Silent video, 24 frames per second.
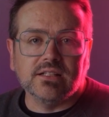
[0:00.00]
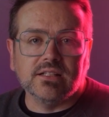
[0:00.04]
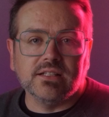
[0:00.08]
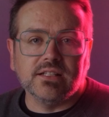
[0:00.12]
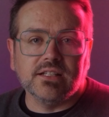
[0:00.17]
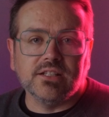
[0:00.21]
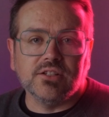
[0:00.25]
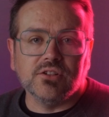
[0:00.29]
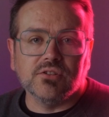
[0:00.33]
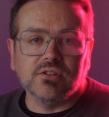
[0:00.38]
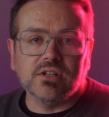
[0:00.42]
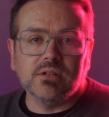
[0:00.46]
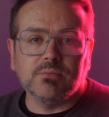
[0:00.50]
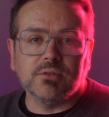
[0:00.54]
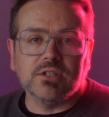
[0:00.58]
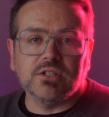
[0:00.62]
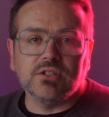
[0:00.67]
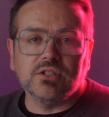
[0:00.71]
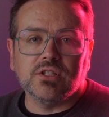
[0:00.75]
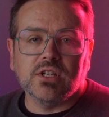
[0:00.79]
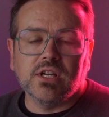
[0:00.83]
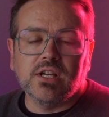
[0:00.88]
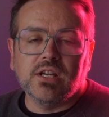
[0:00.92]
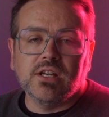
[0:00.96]
your
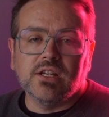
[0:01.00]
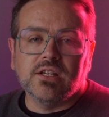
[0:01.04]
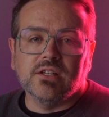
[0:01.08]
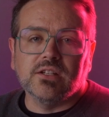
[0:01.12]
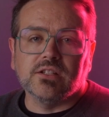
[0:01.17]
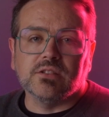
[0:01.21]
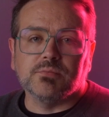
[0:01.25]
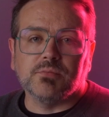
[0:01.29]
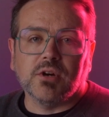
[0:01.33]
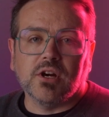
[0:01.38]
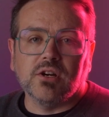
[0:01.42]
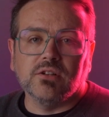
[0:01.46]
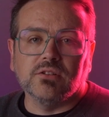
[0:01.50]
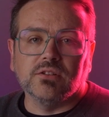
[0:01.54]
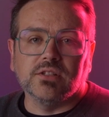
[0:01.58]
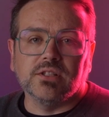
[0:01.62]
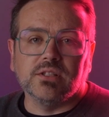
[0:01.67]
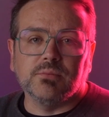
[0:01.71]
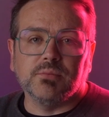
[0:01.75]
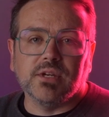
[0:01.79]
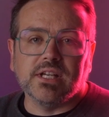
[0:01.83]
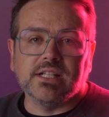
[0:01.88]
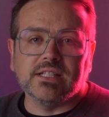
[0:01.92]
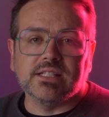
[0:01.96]
image is
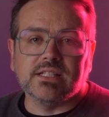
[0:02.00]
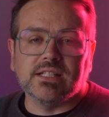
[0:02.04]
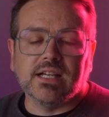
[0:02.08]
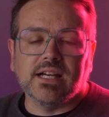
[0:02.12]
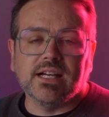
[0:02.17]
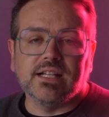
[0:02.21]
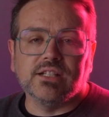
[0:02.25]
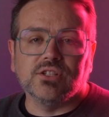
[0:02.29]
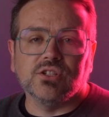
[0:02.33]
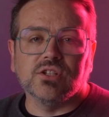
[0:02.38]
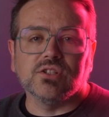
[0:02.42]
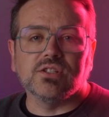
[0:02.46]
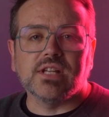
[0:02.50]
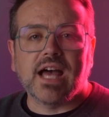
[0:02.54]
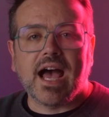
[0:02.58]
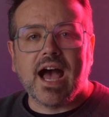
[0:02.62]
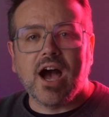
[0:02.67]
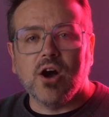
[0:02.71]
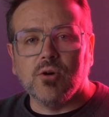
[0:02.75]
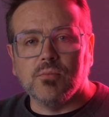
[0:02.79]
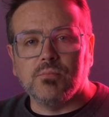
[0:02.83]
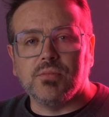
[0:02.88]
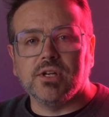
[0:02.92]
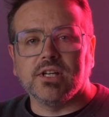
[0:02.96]
partly based on just
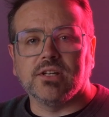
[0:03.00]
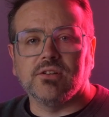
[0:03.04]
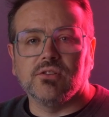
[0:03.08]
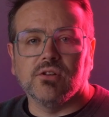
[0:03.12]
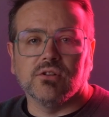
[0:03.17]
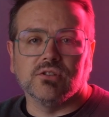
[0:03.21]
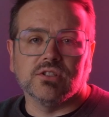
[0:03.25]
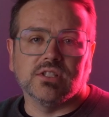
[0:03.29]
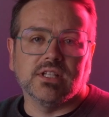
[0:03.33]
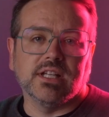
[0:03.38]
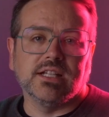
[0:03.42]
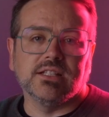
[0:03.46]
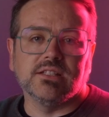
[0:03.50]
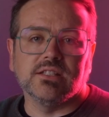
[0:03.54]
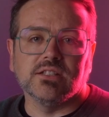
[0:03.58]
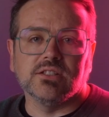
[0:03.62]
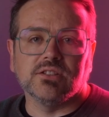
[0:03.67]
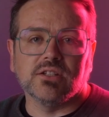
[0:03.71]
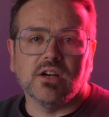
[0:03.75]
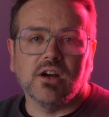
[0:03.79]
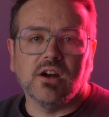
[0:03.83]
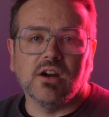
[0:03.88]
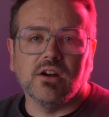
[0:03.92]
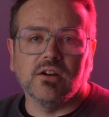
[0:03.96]
how big those
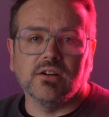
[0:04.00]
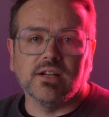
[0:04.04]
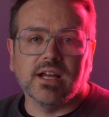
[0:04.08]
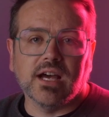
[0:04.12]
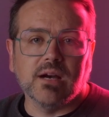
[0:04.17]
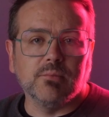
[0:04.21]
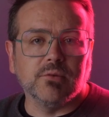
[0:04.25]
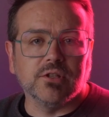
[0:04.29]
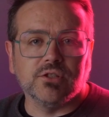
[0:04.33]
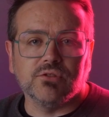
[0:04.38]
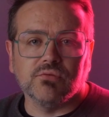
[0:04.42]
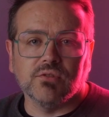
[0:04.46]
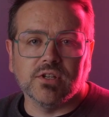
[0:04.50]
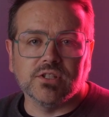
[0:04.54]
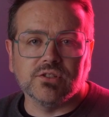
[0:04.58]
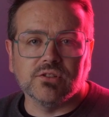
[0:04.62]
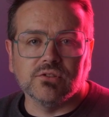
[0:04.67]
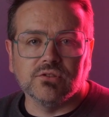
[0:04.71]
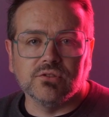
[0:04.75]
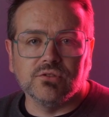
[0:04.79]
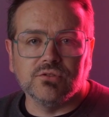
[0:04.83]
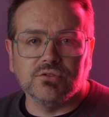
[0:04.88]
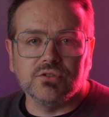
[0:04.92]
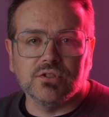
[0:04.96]
lenses are and how much
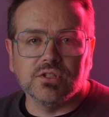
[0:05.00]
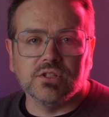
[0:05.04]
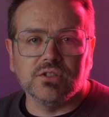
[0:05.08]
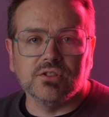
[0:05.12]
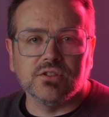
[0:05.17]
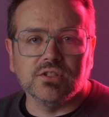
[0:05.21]
resolution.